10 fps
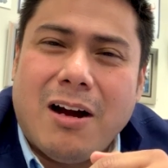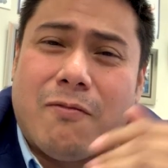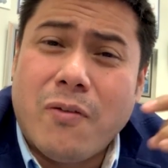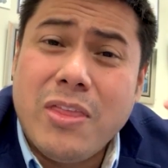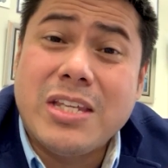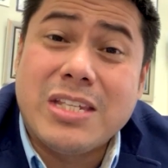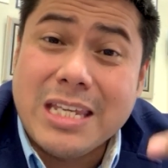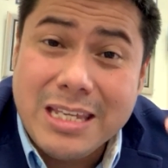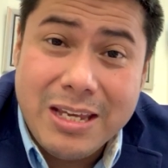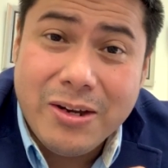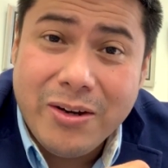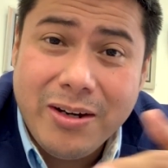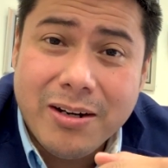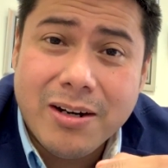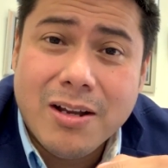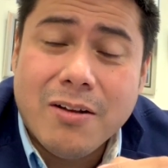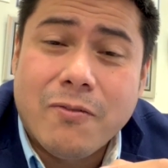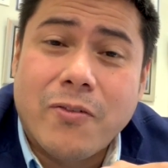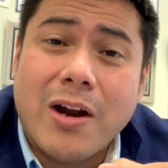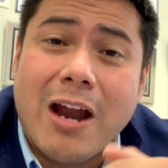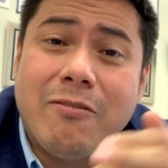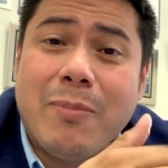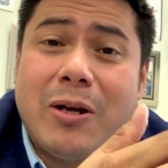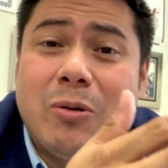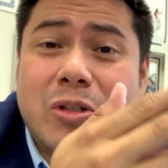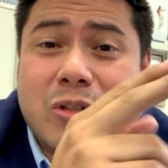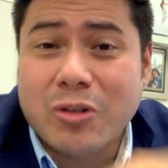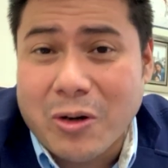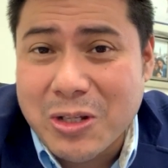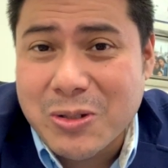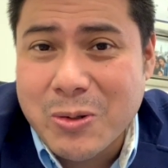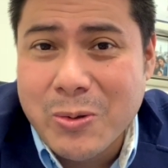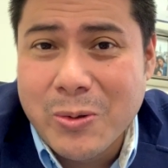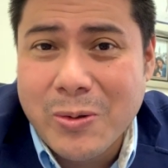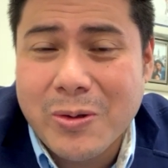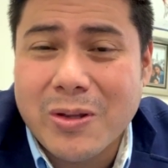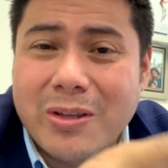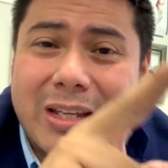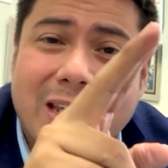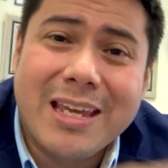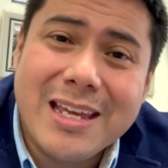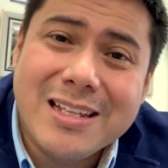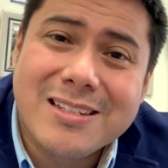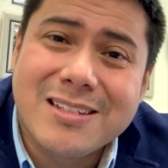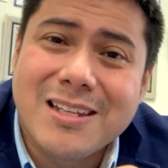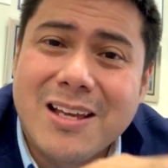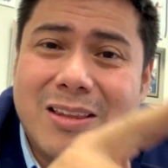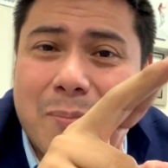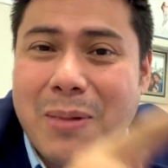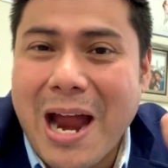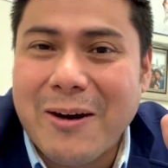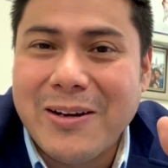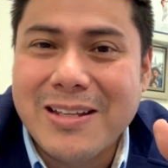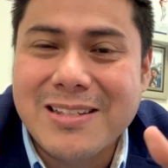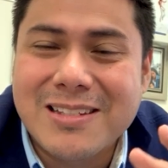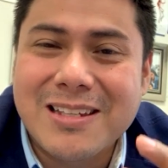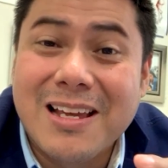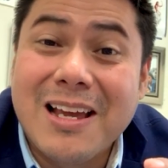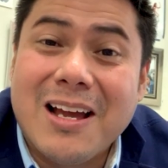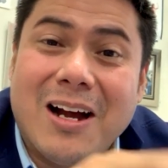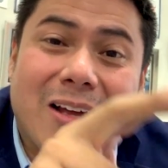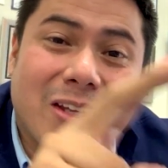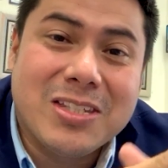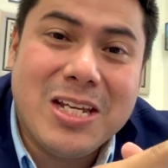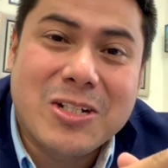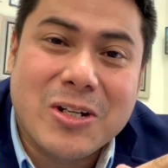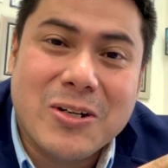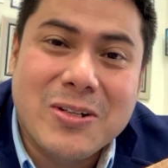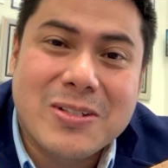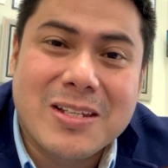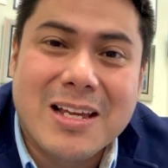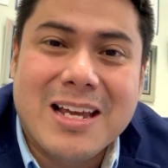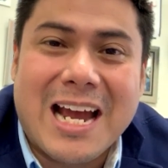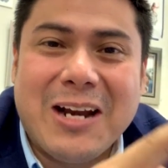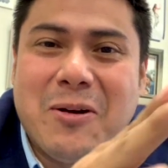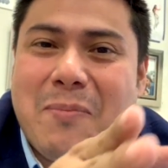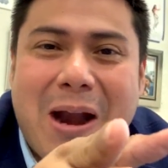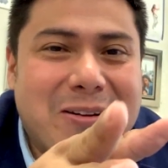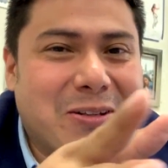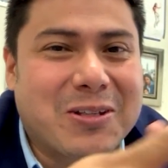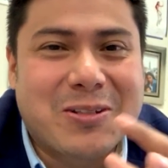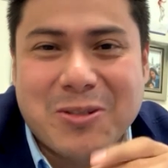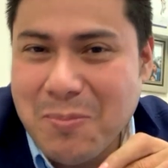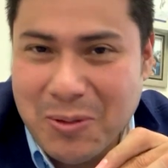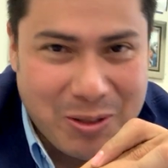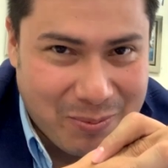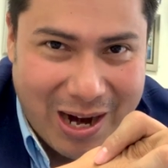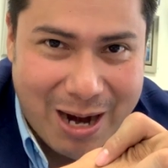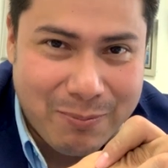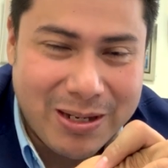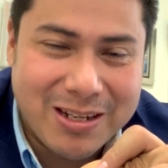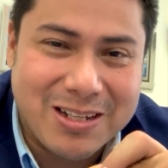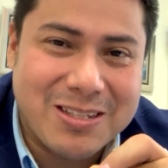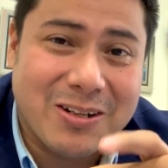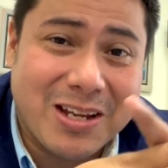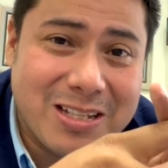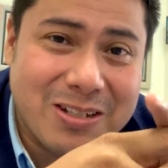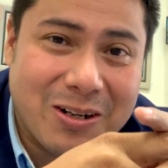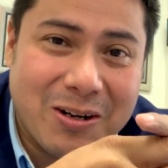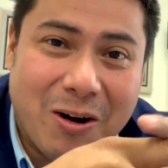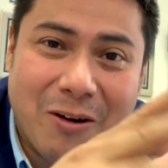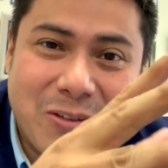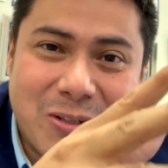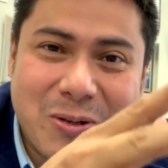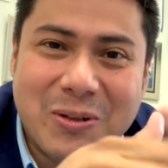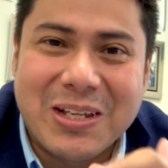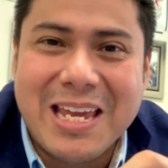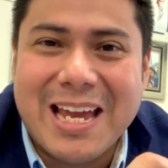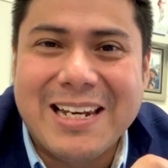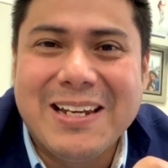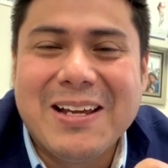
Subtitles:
for this year, for everybody who started school, the kids, the parents, the teachers. I know parents are super duper happy because your kids are off to school again.